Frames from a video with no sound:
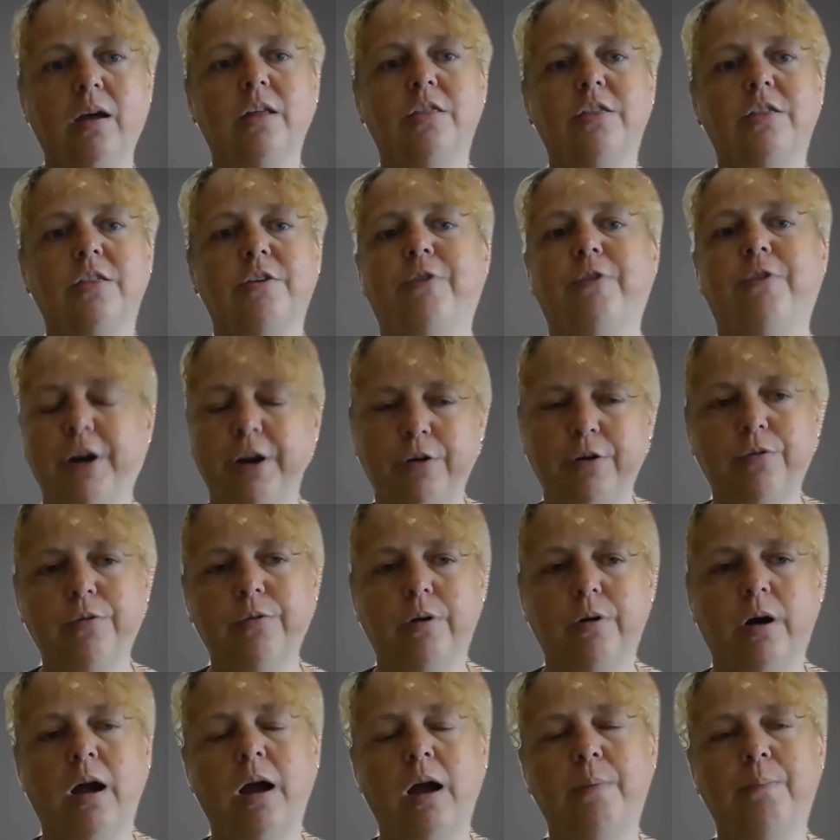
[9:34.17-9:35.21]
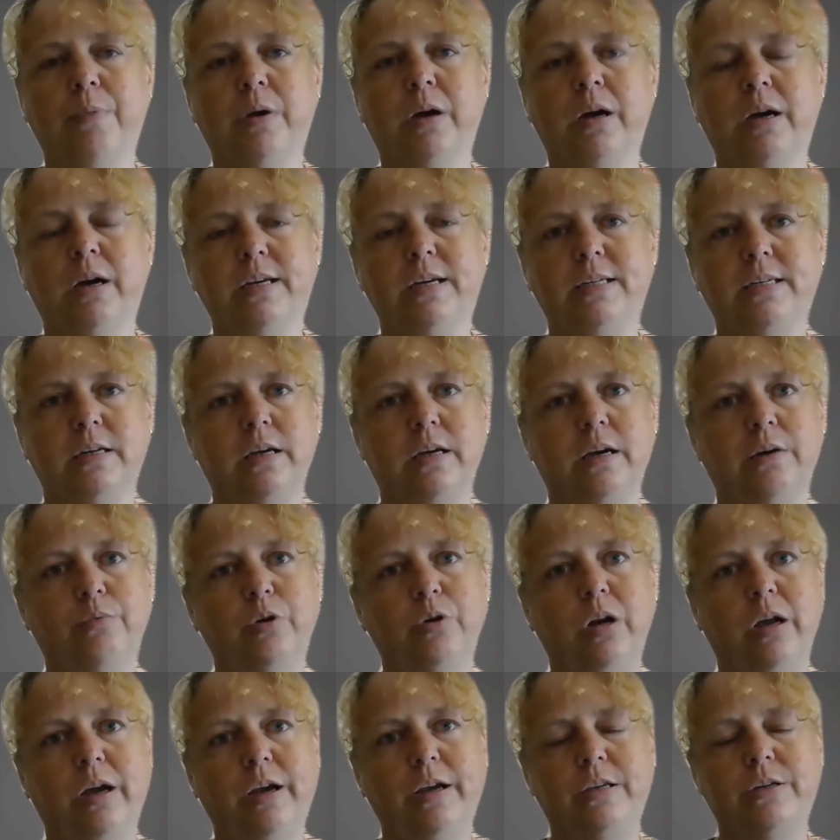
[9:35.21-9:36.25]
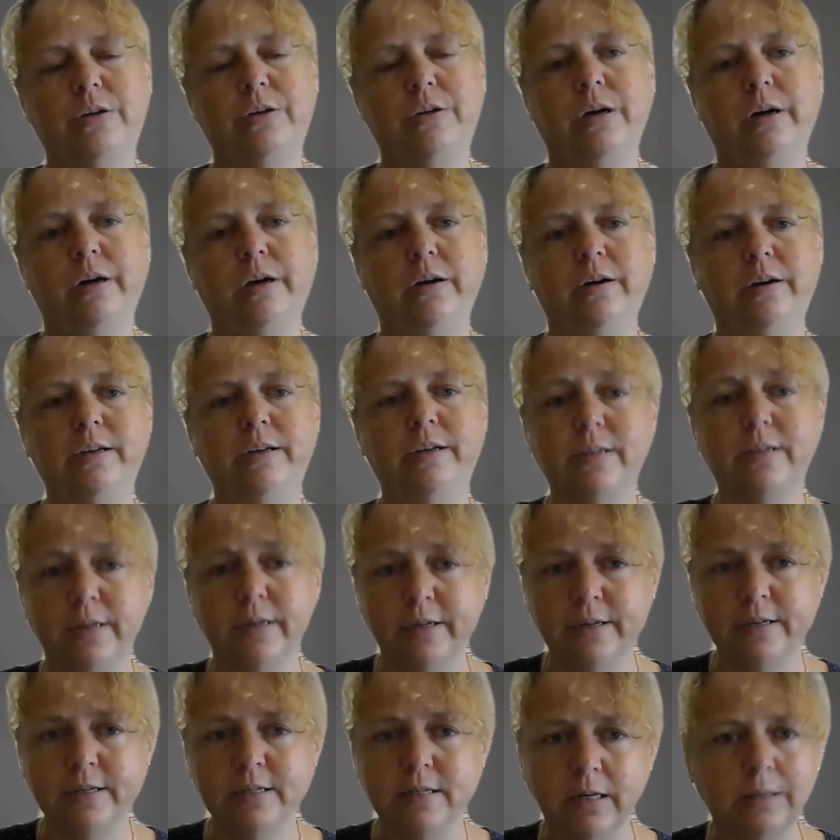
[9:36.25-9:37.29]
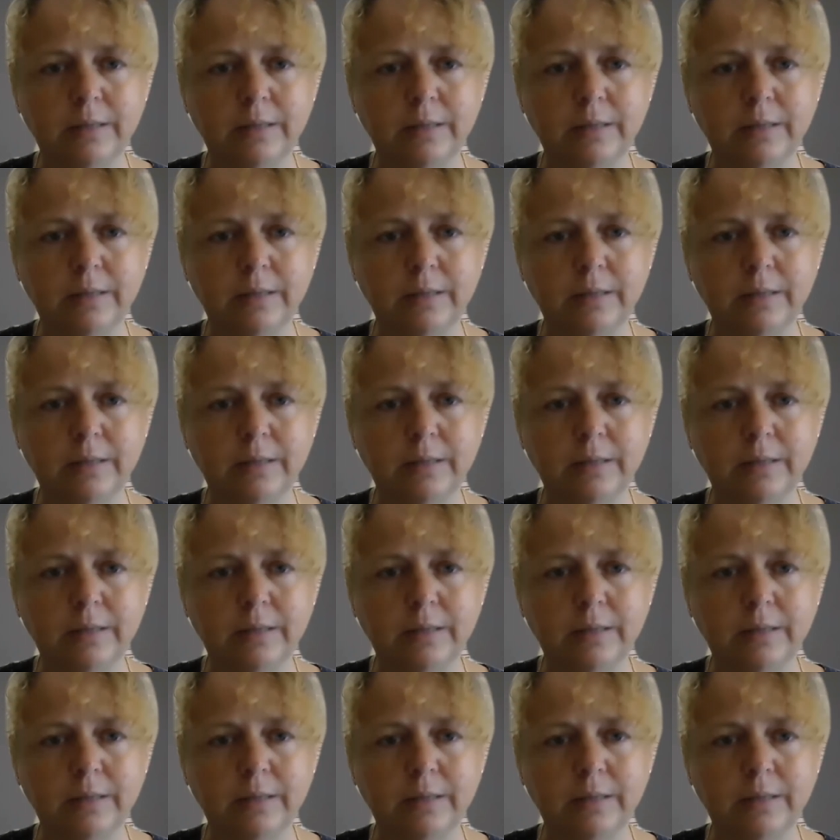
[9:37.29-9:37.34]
The final case study I would like to highlight is